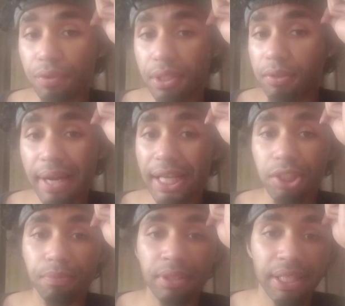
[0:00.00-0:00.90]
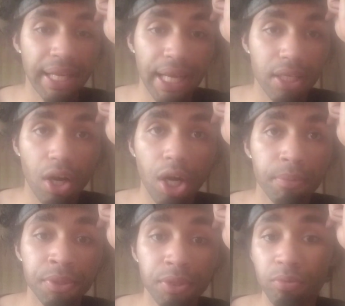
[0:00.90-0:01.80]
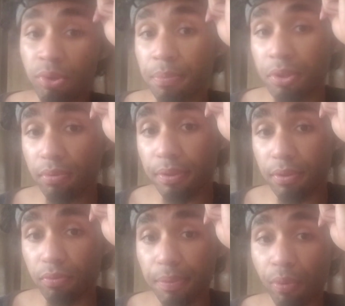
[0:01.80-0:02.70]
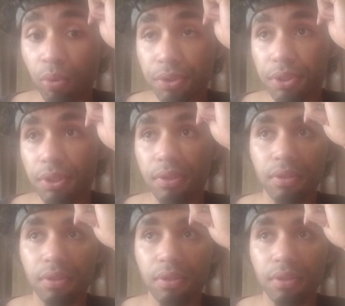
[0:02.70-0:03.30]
doing harassment, any hate comments, you will be reported